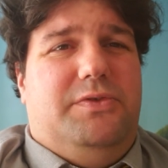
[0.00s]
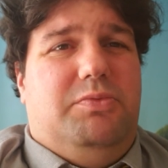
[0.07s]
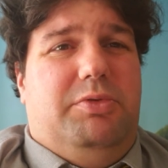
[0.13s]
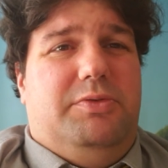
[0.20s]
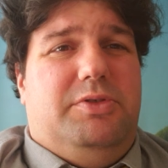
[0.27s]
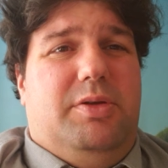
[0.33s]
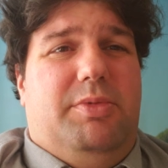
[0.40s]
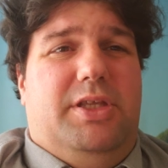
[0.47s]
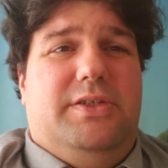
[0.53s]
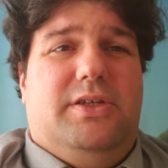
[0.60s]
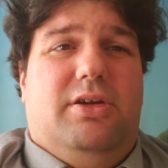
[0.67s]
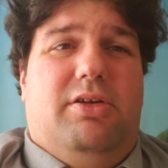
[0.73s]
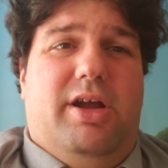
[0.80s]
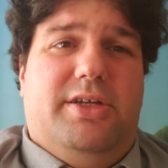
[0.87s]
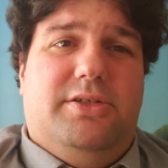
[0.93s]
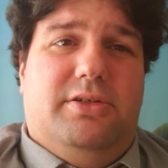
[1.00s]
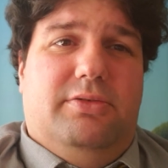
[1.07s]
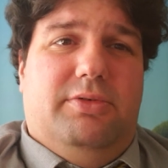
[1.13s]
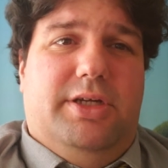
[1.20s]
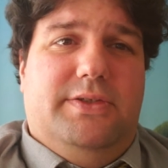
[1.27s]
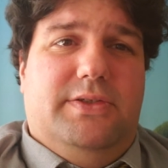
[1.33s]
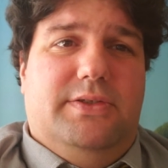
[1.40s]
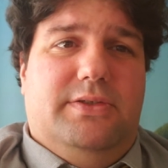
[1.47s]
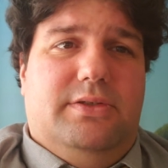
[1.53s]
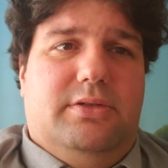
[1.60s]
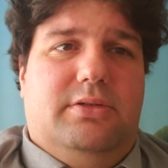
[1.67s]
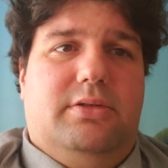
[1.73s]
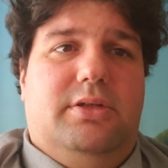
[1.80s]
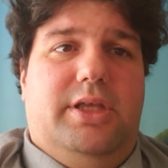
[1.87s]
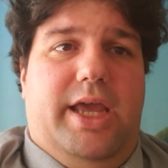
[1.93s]
switch some of these congressional races?
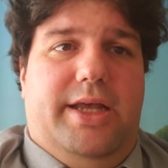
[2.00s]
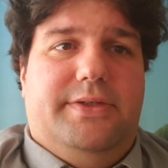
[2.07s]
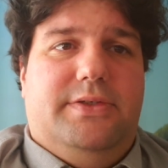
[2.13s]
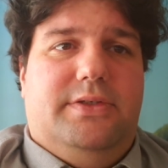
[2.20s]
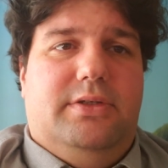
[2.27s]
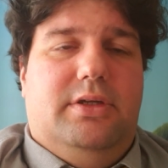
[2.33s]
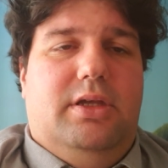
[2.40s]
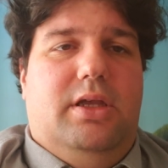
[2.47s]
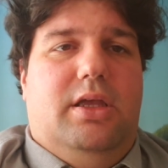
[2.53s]
Yes.